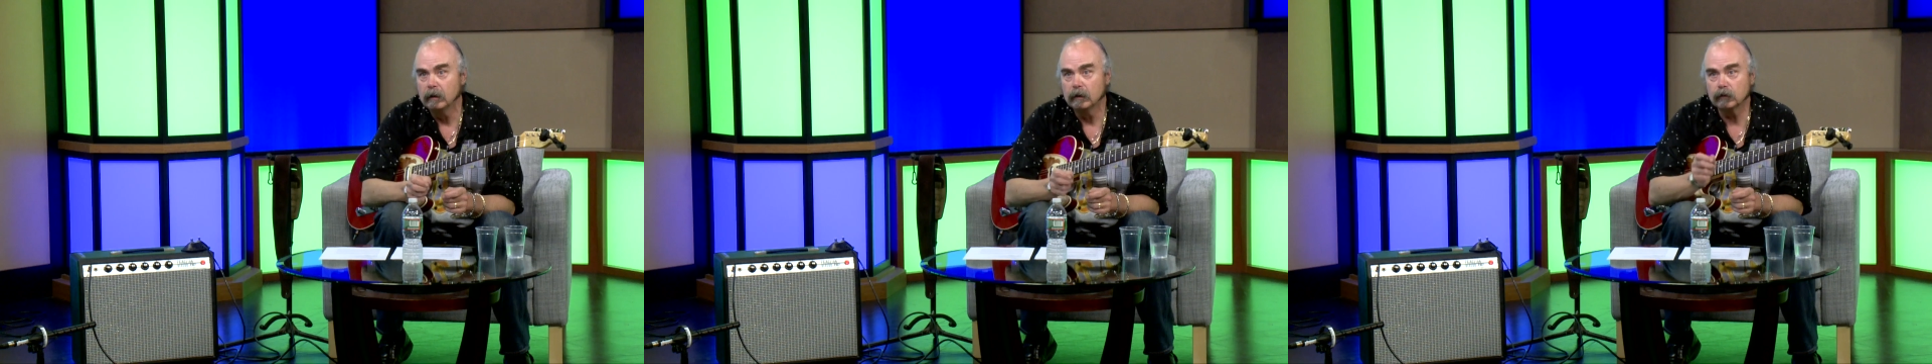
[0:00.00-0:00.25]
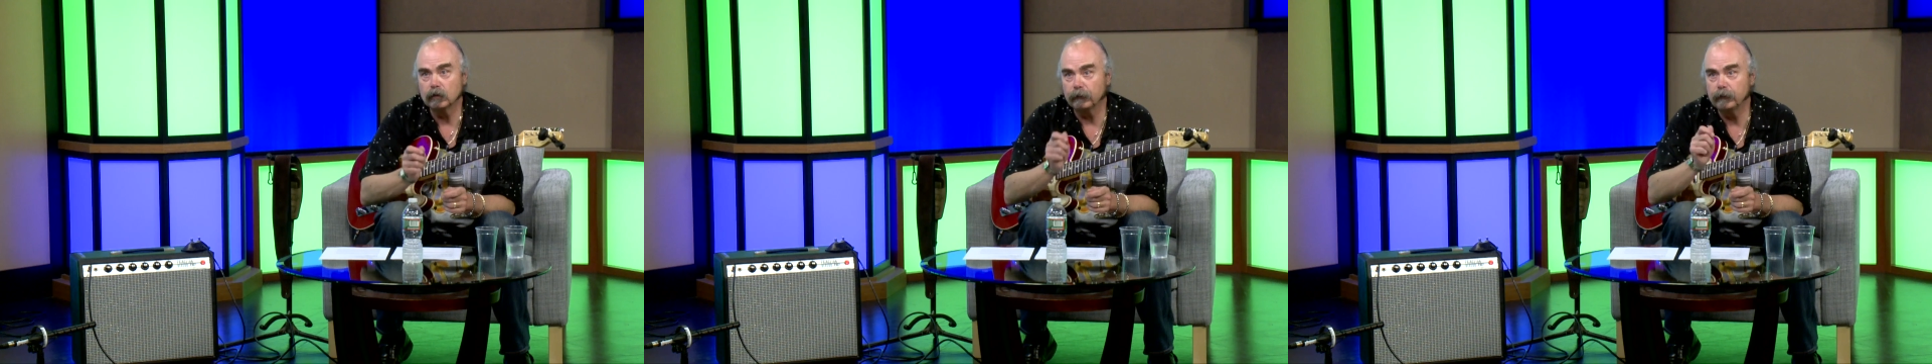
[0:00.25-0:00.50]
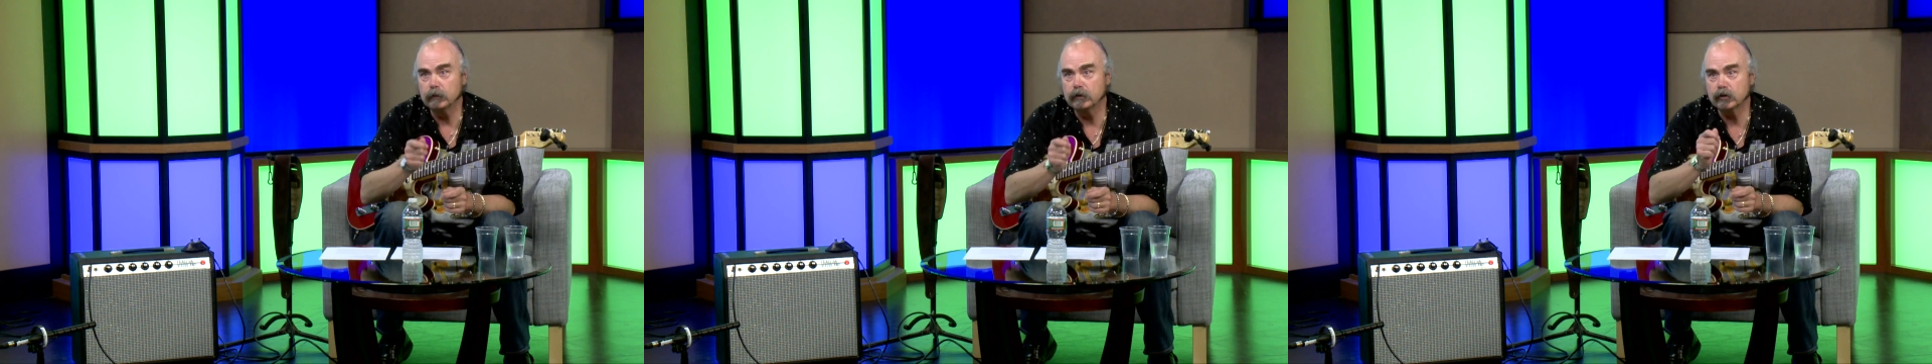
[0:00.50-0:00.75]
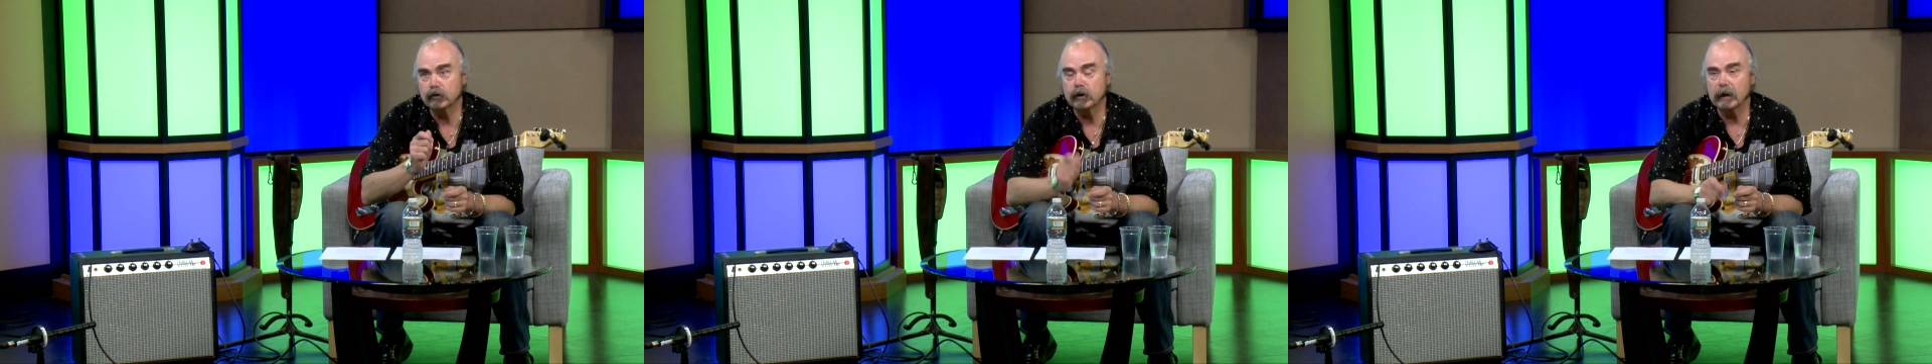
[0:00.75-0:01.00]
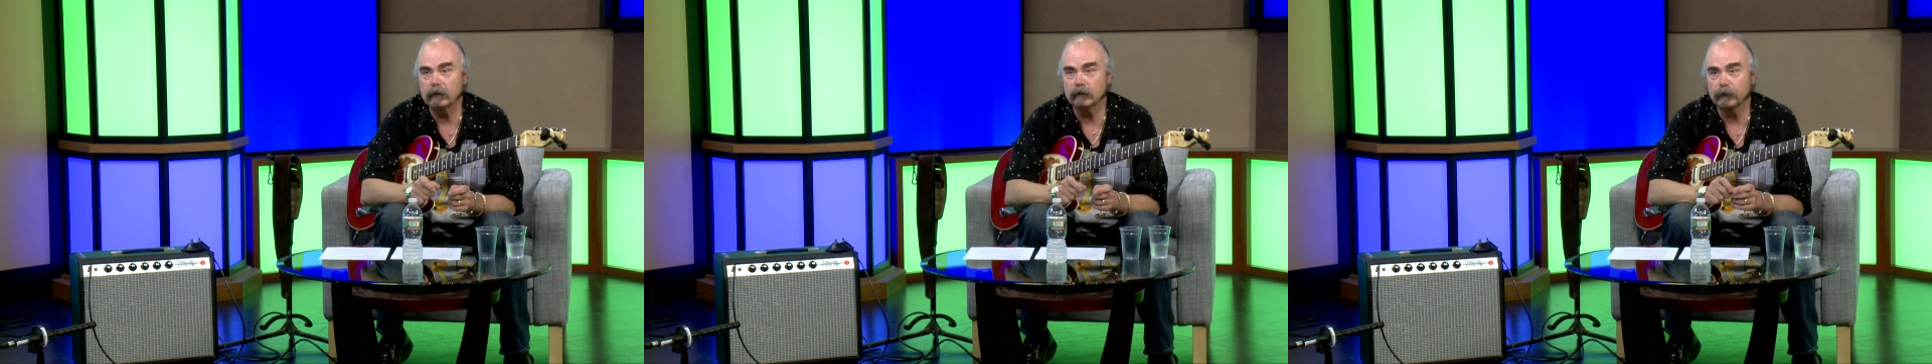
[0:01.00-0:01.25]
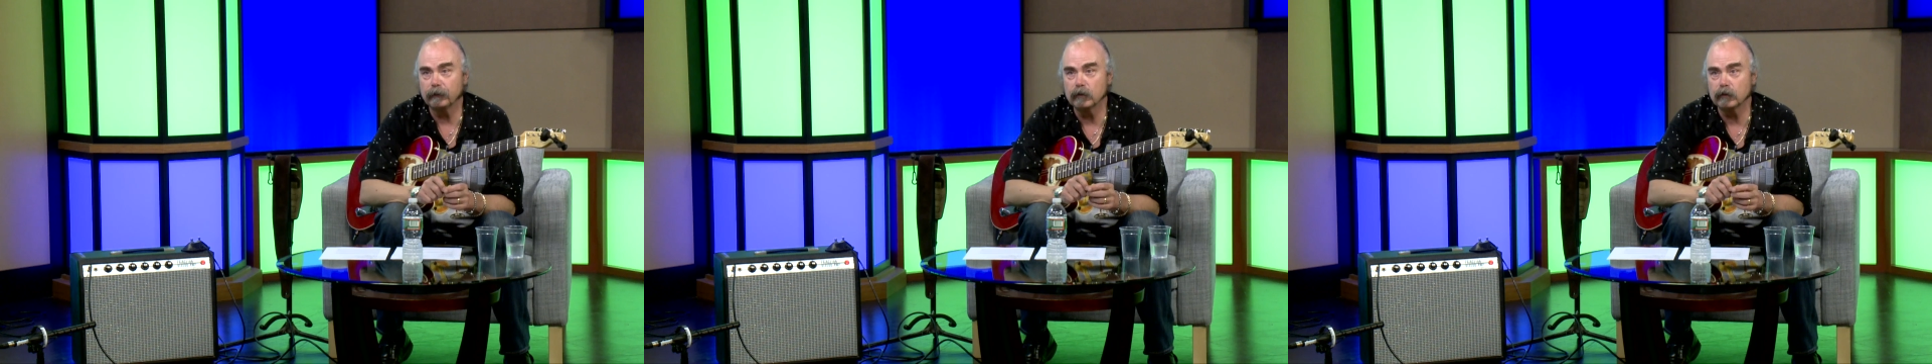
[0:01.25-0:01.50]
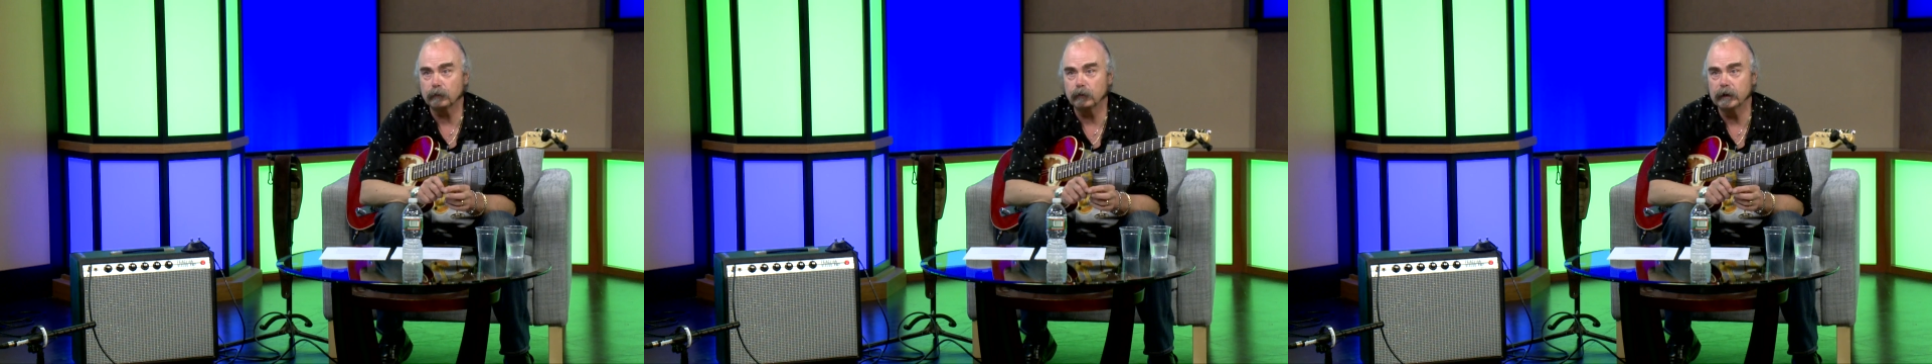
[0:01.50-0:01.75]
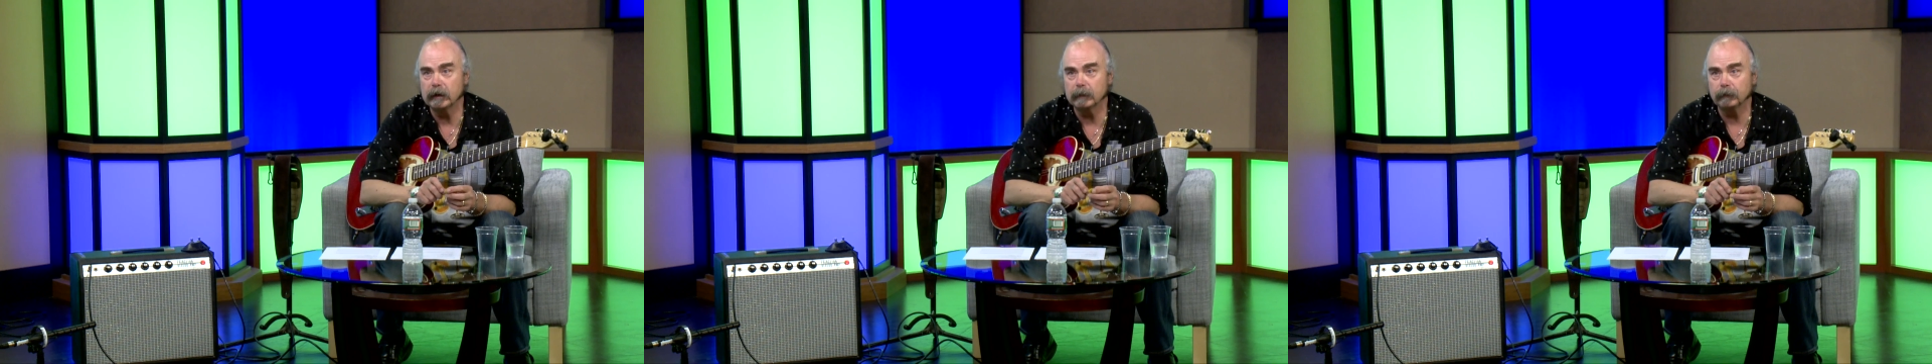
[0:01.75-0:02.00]
So if you just change the first
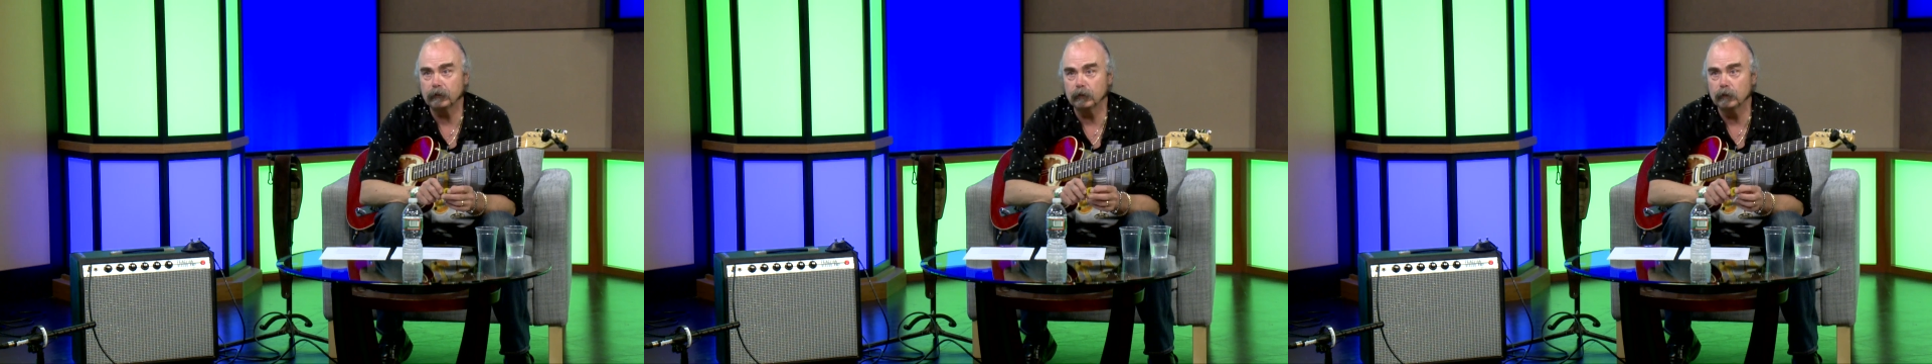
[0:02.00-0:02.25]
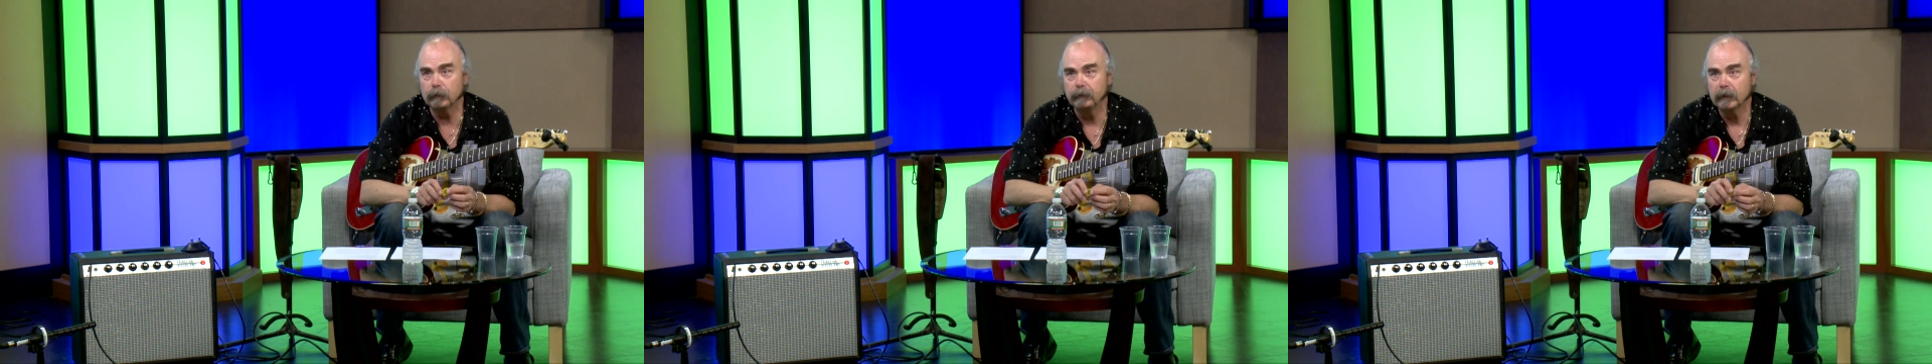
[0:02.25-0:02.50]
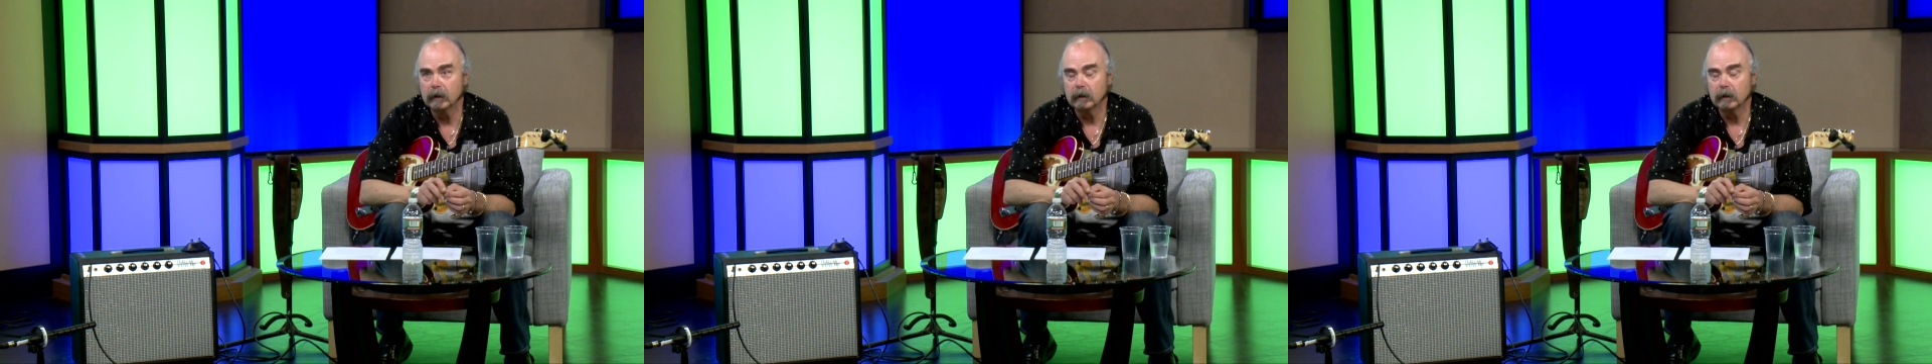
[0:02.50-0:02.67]
preamp tube,